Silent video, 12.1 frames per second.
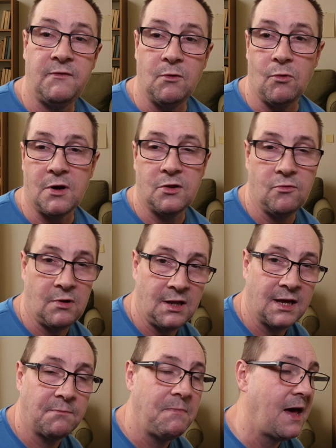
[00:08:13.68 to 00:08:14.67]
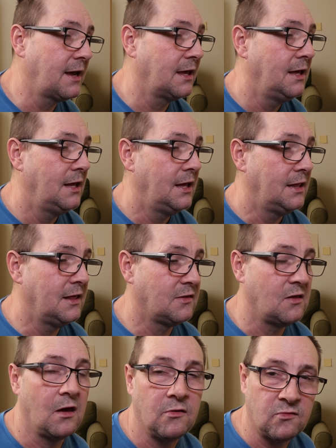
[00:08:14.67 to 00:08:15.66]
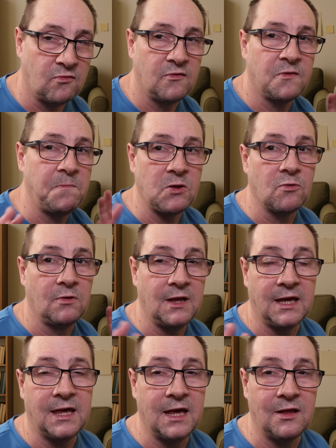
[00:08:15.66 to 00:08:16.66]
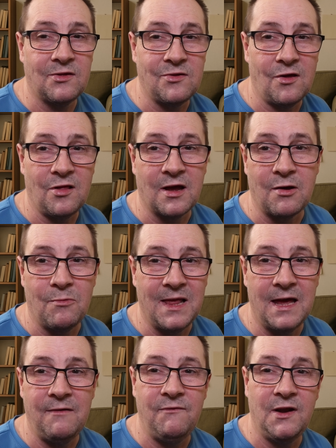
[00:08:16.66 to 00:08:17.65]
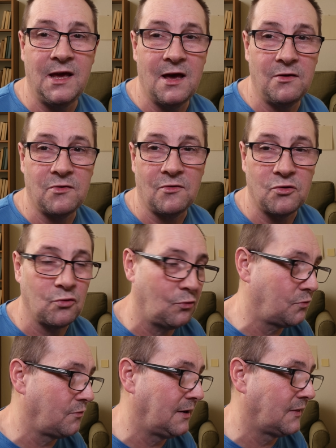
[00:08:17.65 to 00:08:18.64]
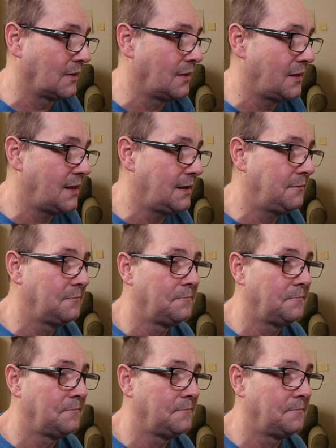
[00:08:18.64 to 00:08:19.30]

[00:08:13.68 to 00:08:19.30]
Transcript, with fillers: if you want to do a link back. There's no sort of special linkings like a related videos on shorts or anything like that.